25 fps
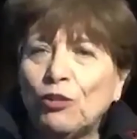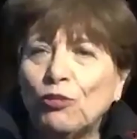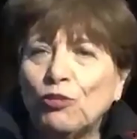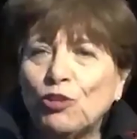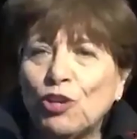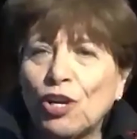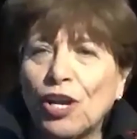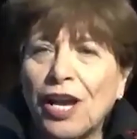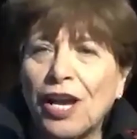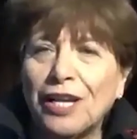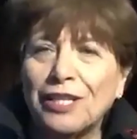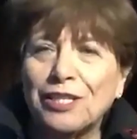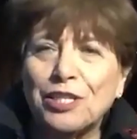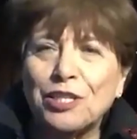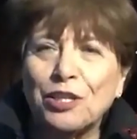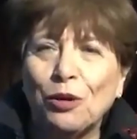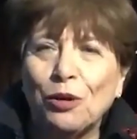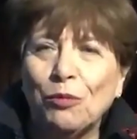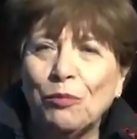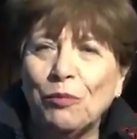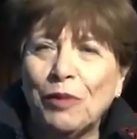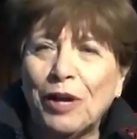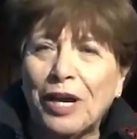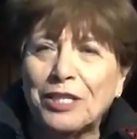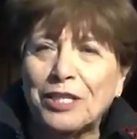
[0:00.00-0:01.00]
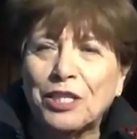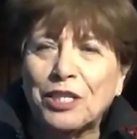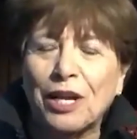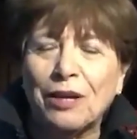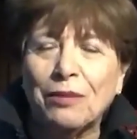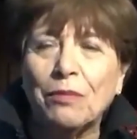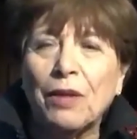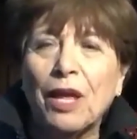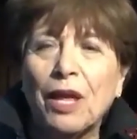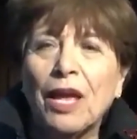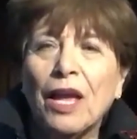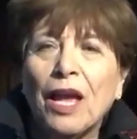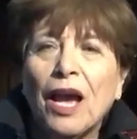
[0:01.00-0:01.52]
John, so much.
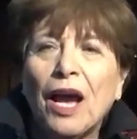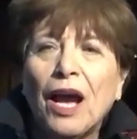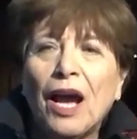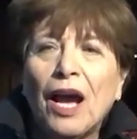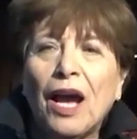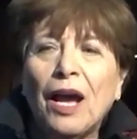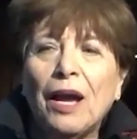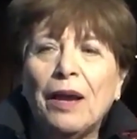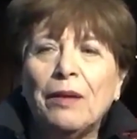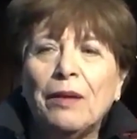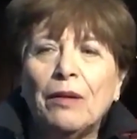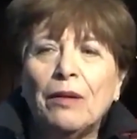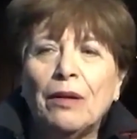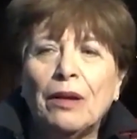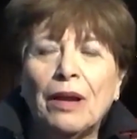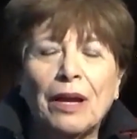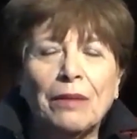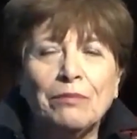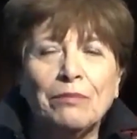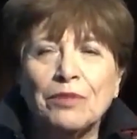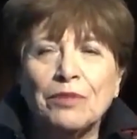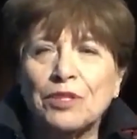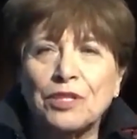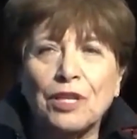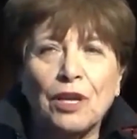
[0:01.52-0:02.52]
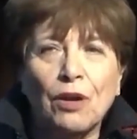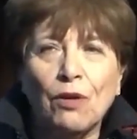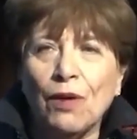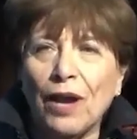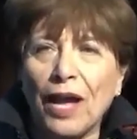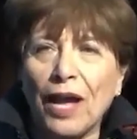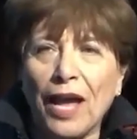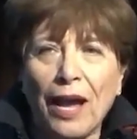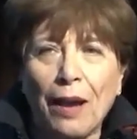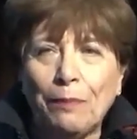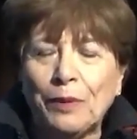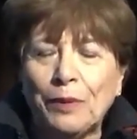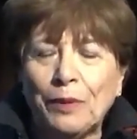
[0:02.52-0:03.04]
I'm so
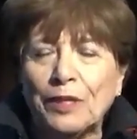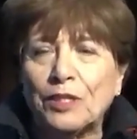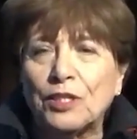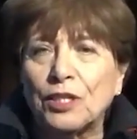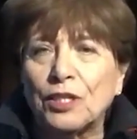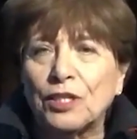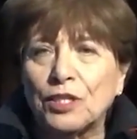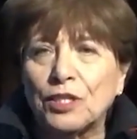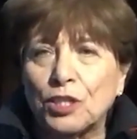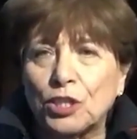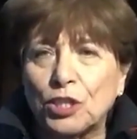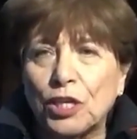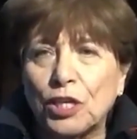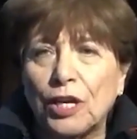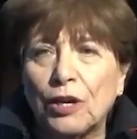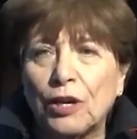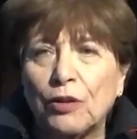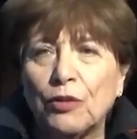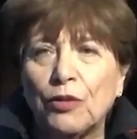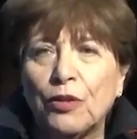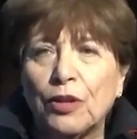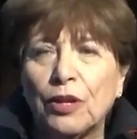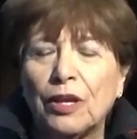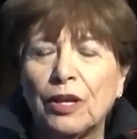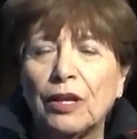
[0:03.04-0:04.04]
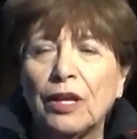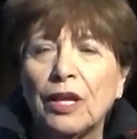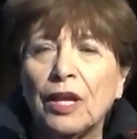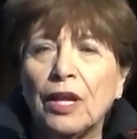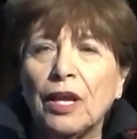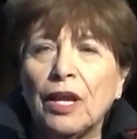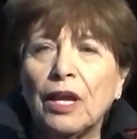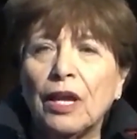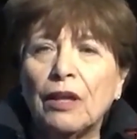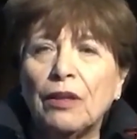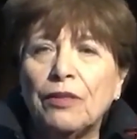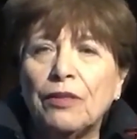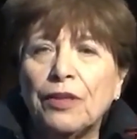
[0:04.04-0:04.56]
happy to share the
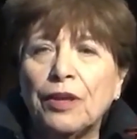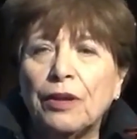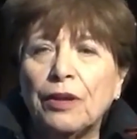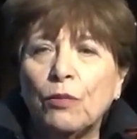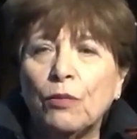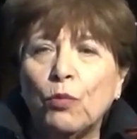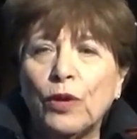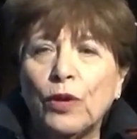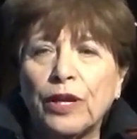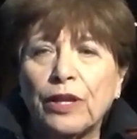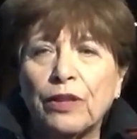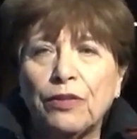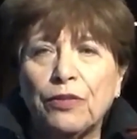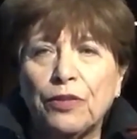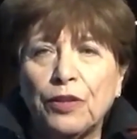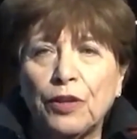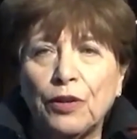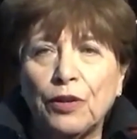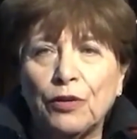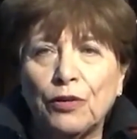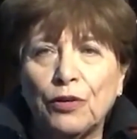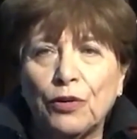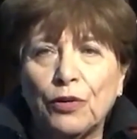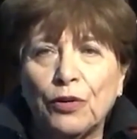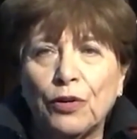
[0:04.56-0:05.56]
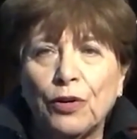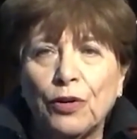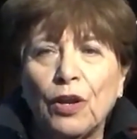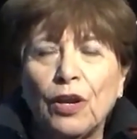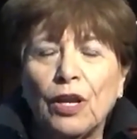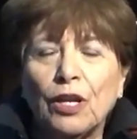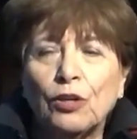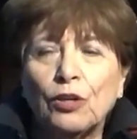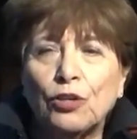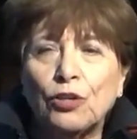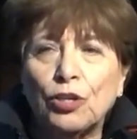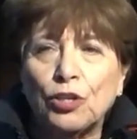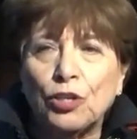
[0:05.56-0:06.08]
WIC Theater
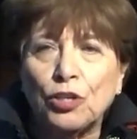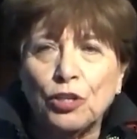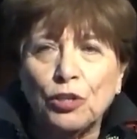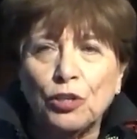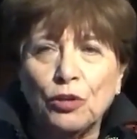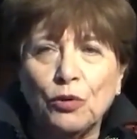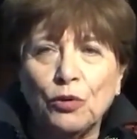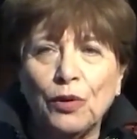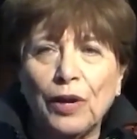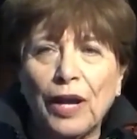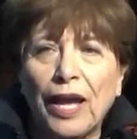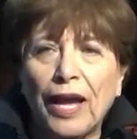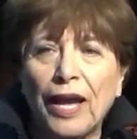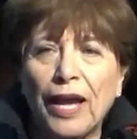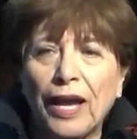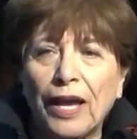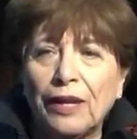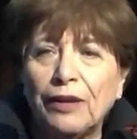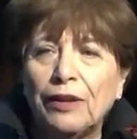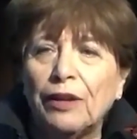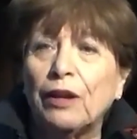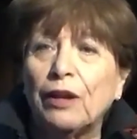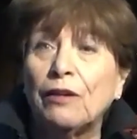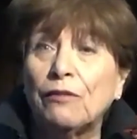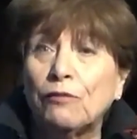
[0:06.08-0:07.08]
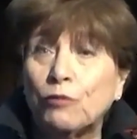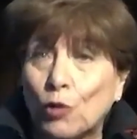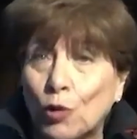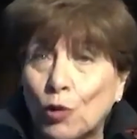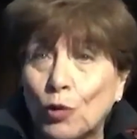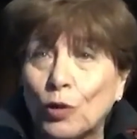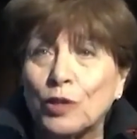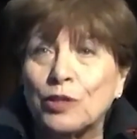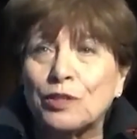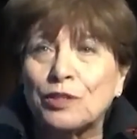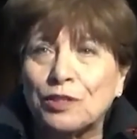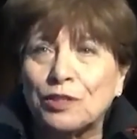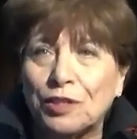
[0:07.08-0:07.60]
to you and, of
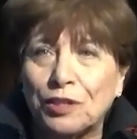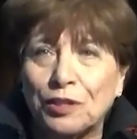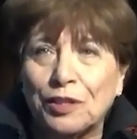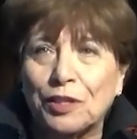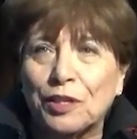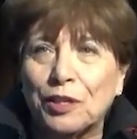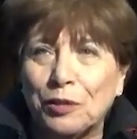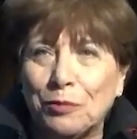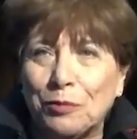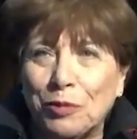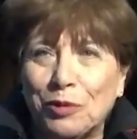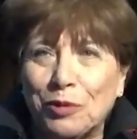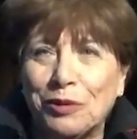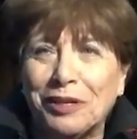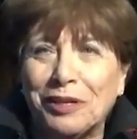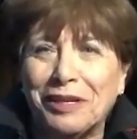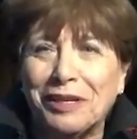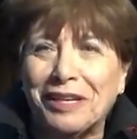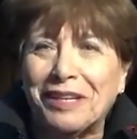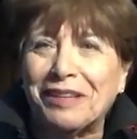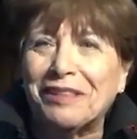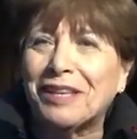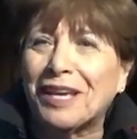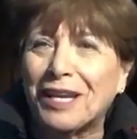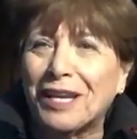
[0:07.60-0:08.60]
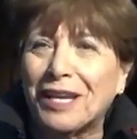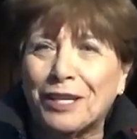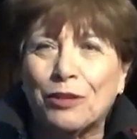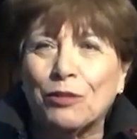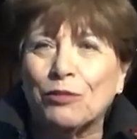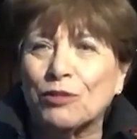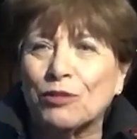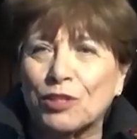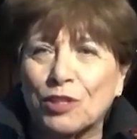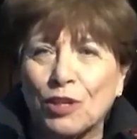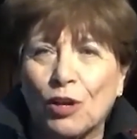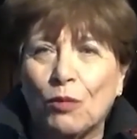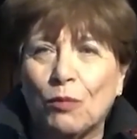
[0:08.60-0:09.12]
course, to the community. Thank you
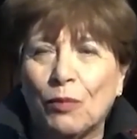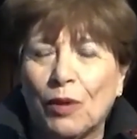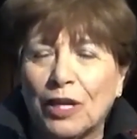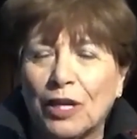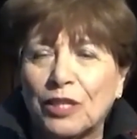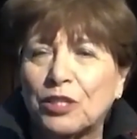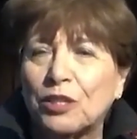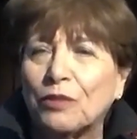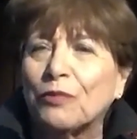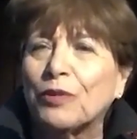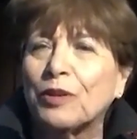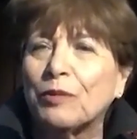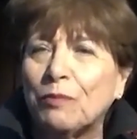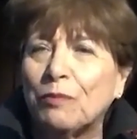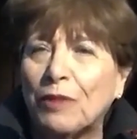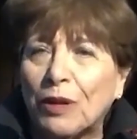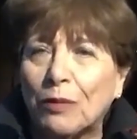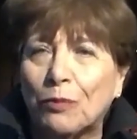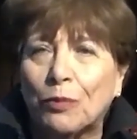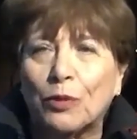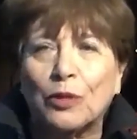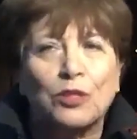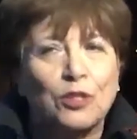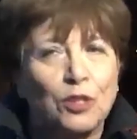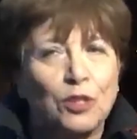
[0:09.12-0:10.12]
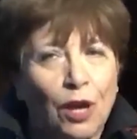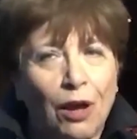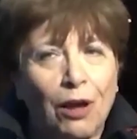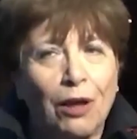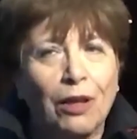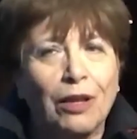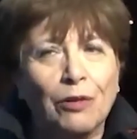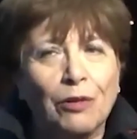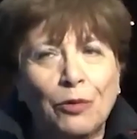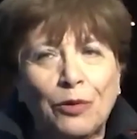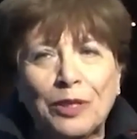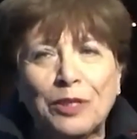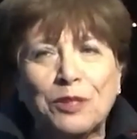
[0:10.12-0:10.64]
so much. And remember, it's
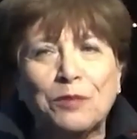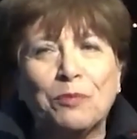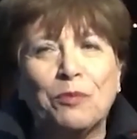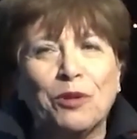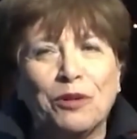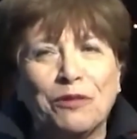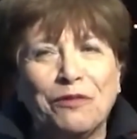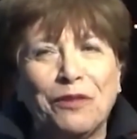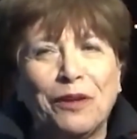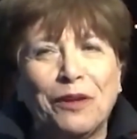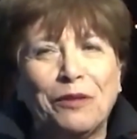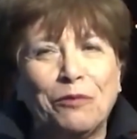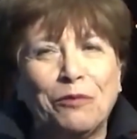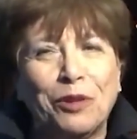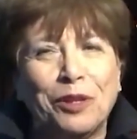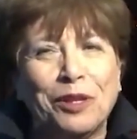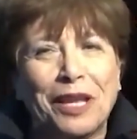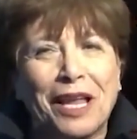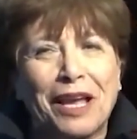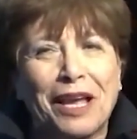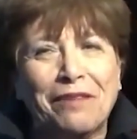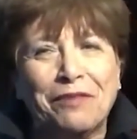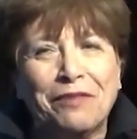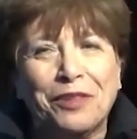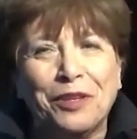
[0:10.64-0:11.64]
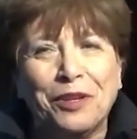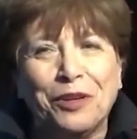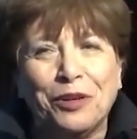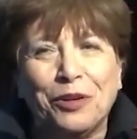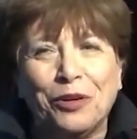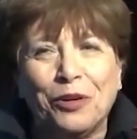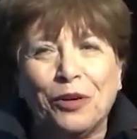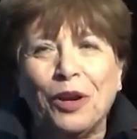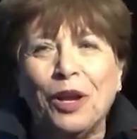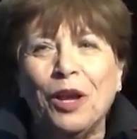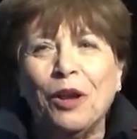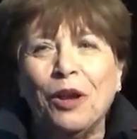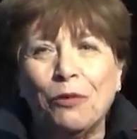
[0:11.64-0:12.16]
always more fun with live theater.
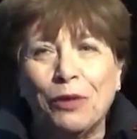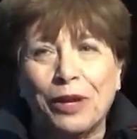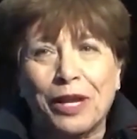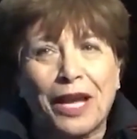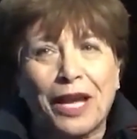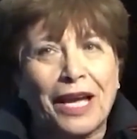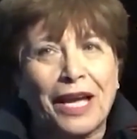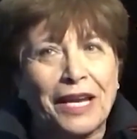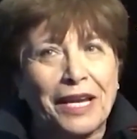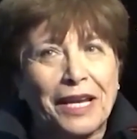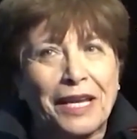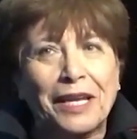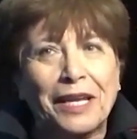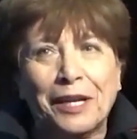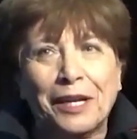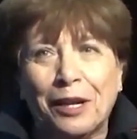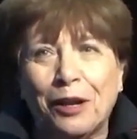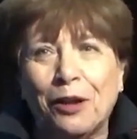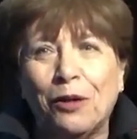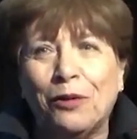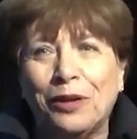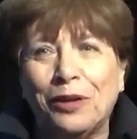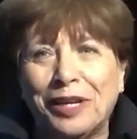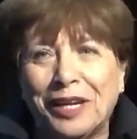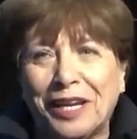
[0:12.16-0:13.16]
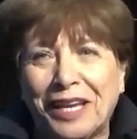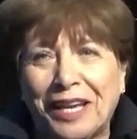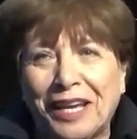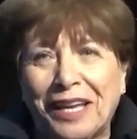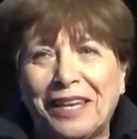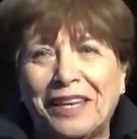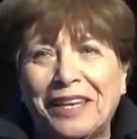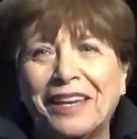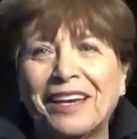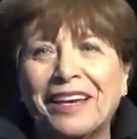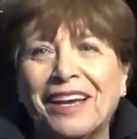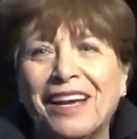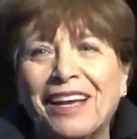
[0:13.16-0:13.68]
We got to get it going again.
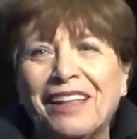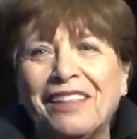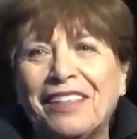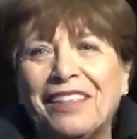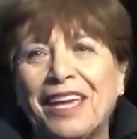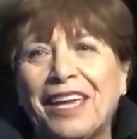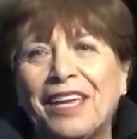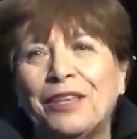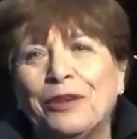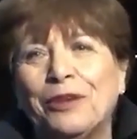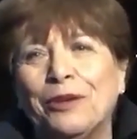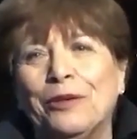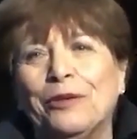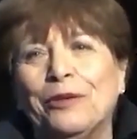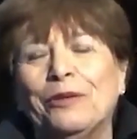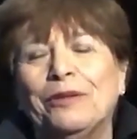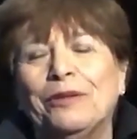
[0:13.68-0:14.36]
Thank you.